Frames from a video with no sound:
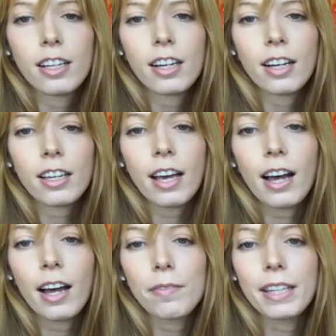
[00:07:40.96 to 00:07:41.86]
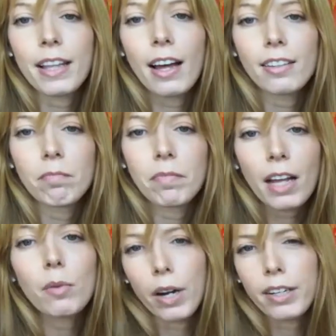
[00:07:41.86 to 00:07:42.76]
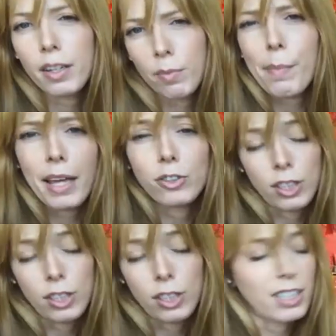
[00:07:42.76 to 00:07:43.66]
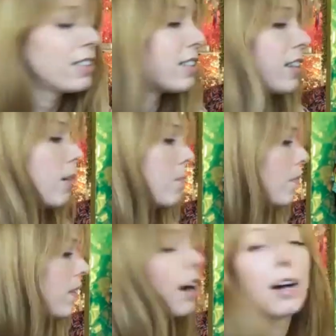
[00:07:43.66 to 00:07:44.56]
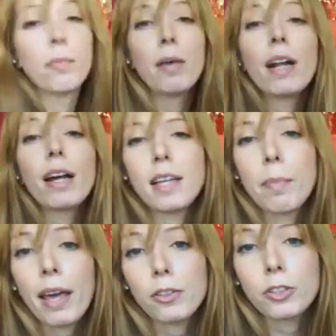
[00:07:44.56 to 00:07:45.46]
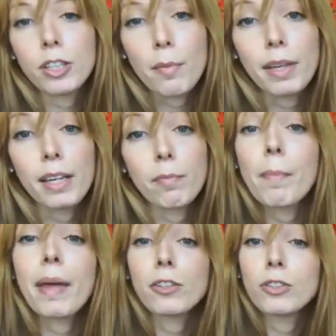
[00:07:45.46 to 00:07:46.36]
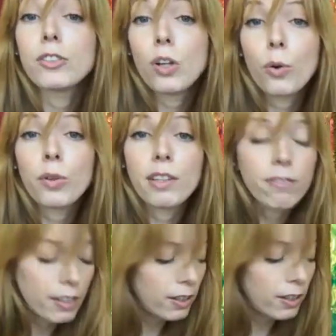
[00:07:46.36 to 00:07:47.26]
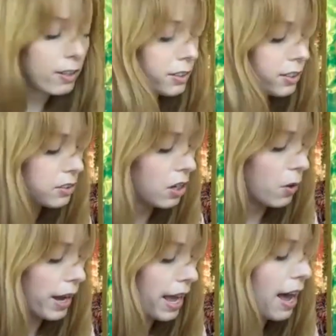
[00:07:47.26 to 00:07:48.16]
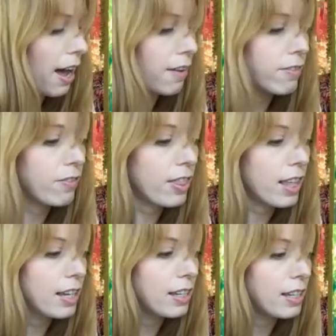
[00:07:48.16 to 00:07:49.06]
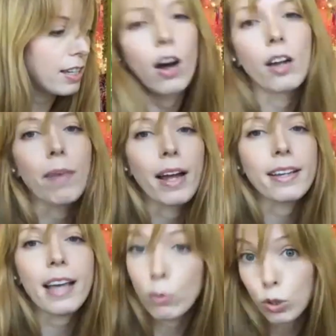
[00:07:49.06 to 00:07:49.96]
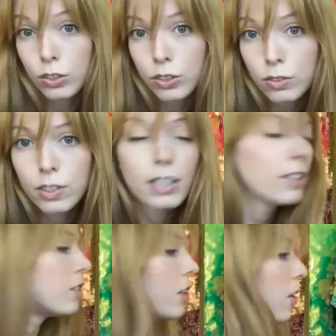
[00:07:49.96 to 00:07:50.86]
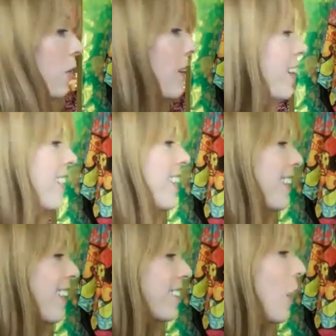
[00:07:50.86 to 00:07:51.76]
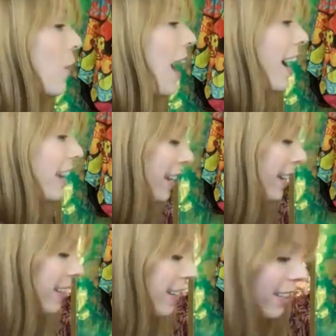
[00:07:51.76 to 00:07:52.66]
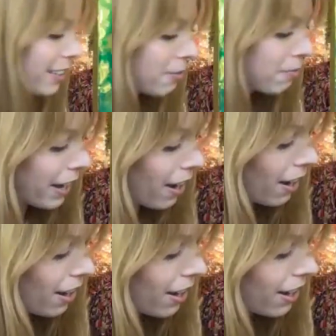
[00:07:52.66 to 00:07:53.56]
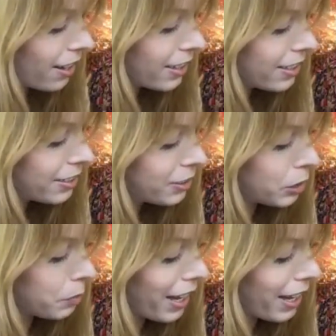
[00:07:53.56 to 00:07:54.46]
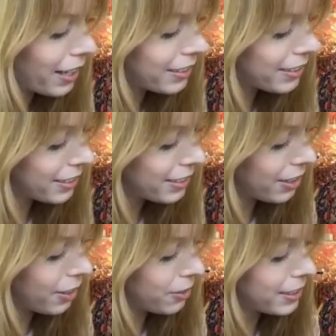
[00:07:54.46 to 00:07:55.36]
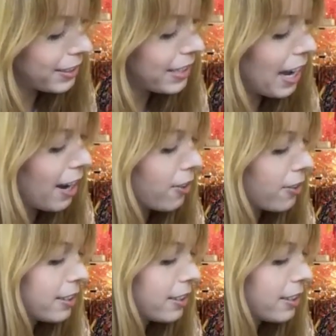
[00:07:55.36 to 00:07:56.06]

Yeah, I mean, that'll brighten up my pantry some. And when I say pantry, I mean my pantry's totally filled, so I have things on my counters. So there's no hiding my soup cans. So this is now